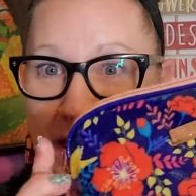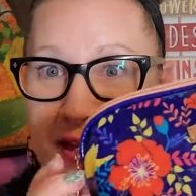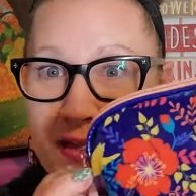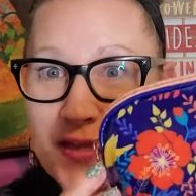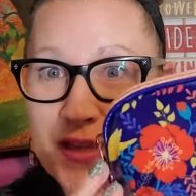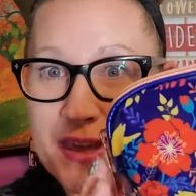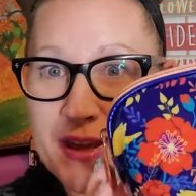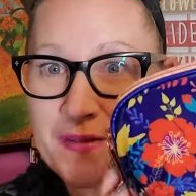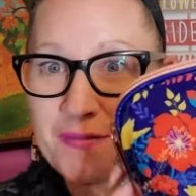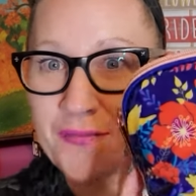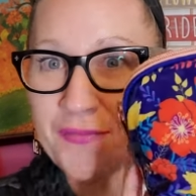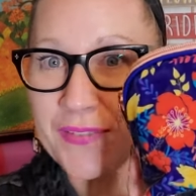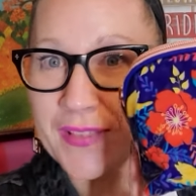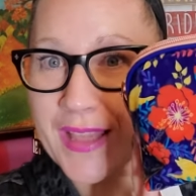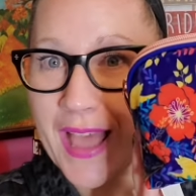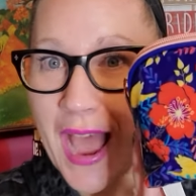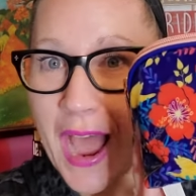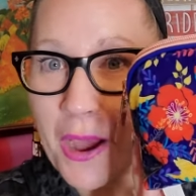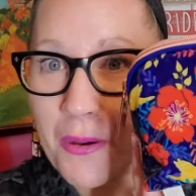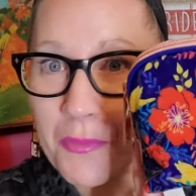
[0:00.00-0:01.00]
the
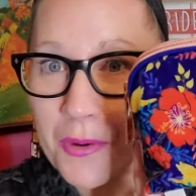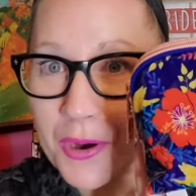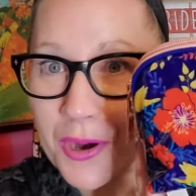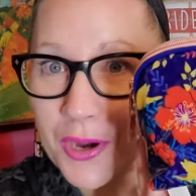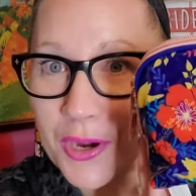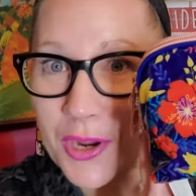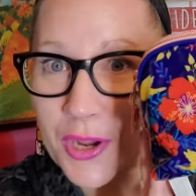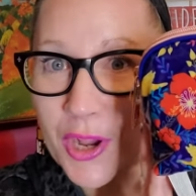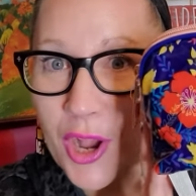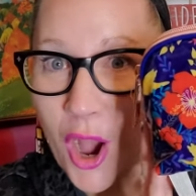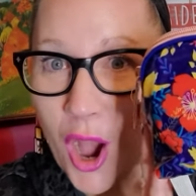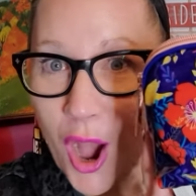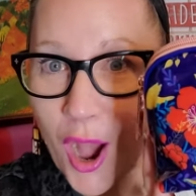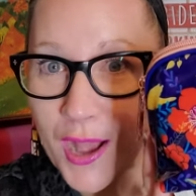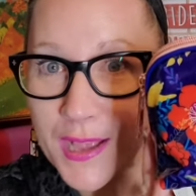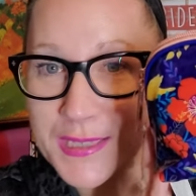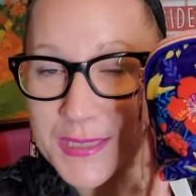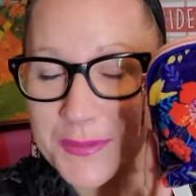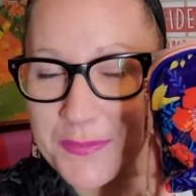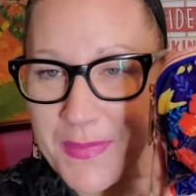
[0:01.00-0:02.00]
flower
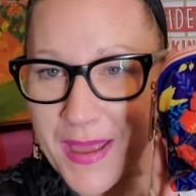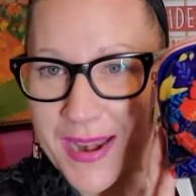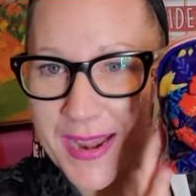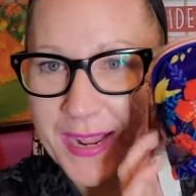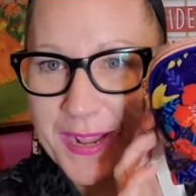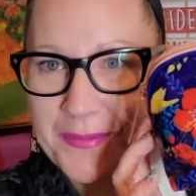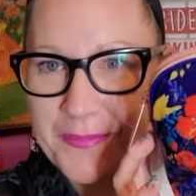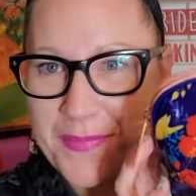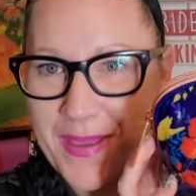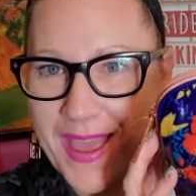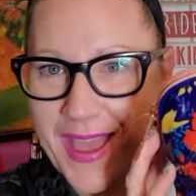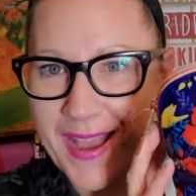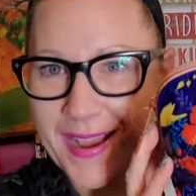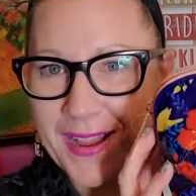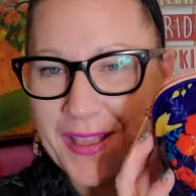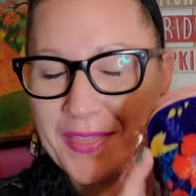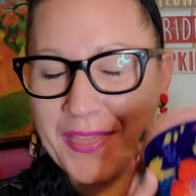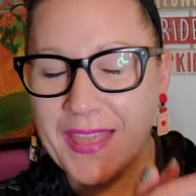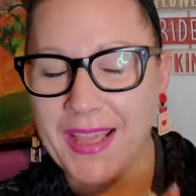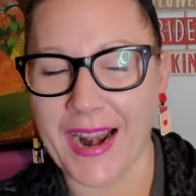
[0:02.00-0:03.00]
cosmetic
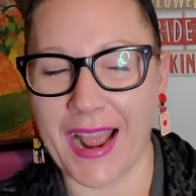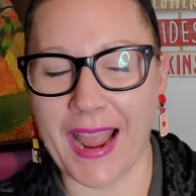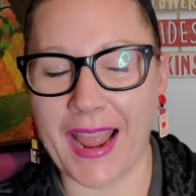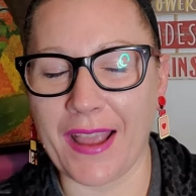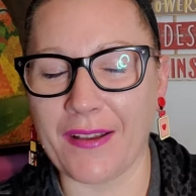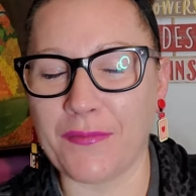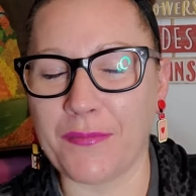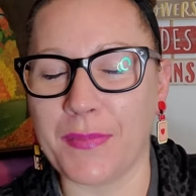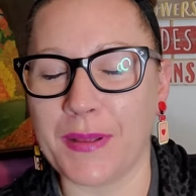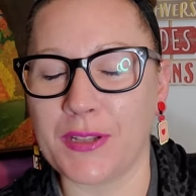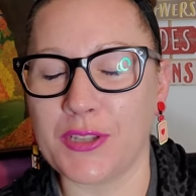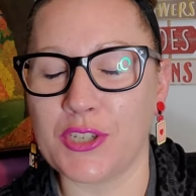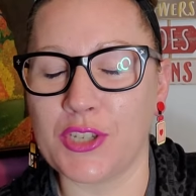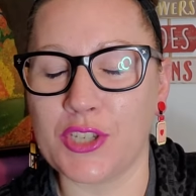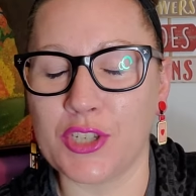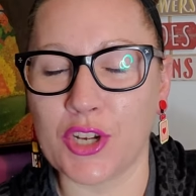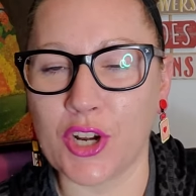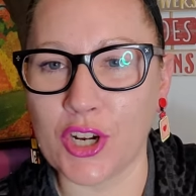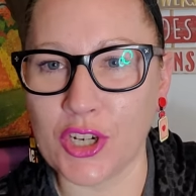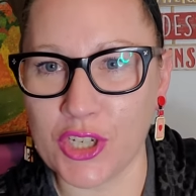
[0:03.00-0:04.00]
bag that I have been
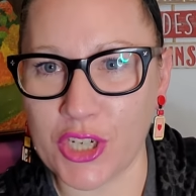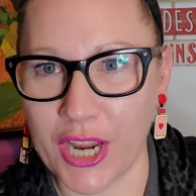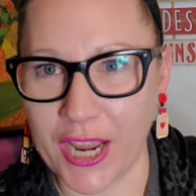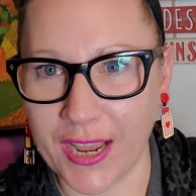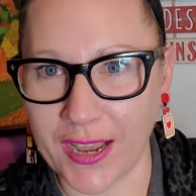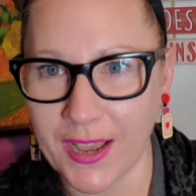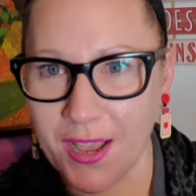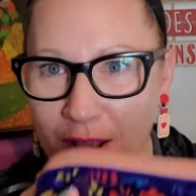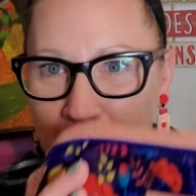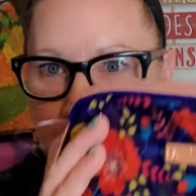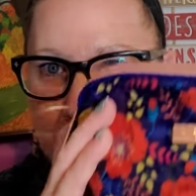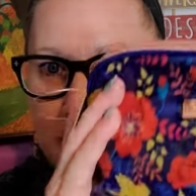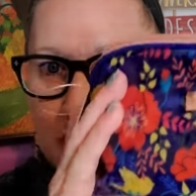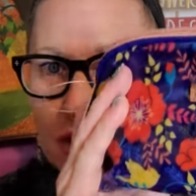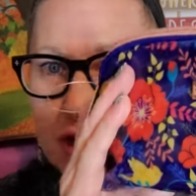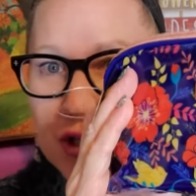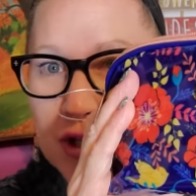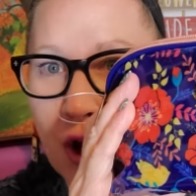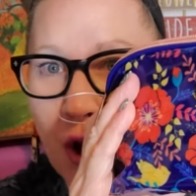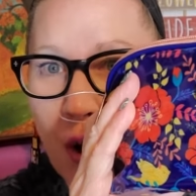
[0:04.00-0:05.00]
searching
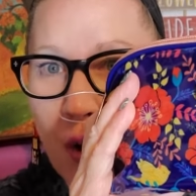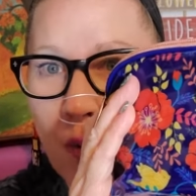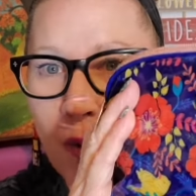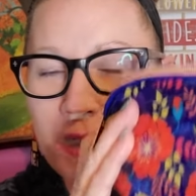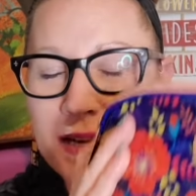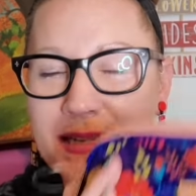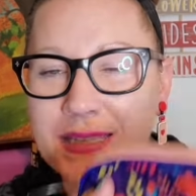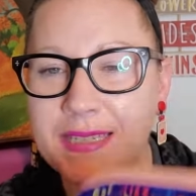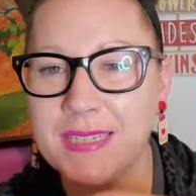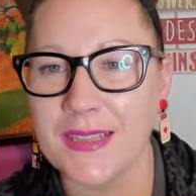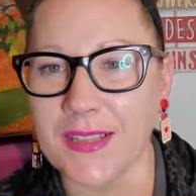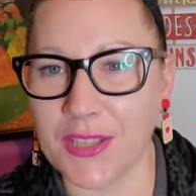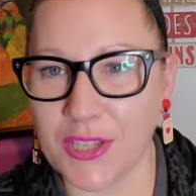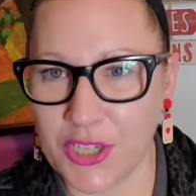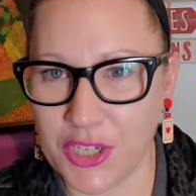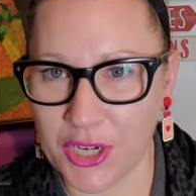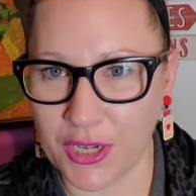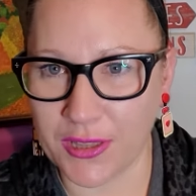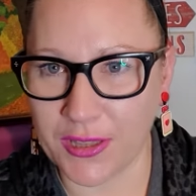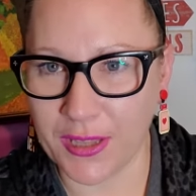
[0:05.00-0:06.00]
so
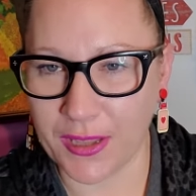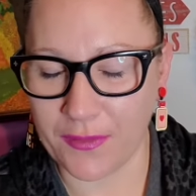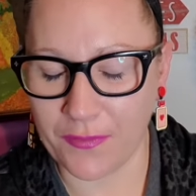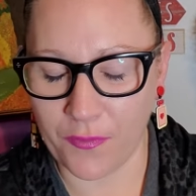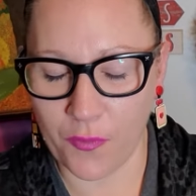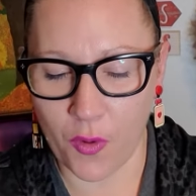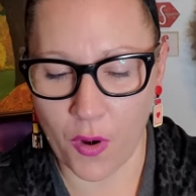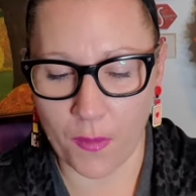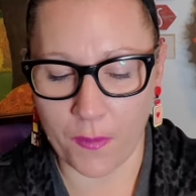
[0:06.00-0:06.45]
diligently for.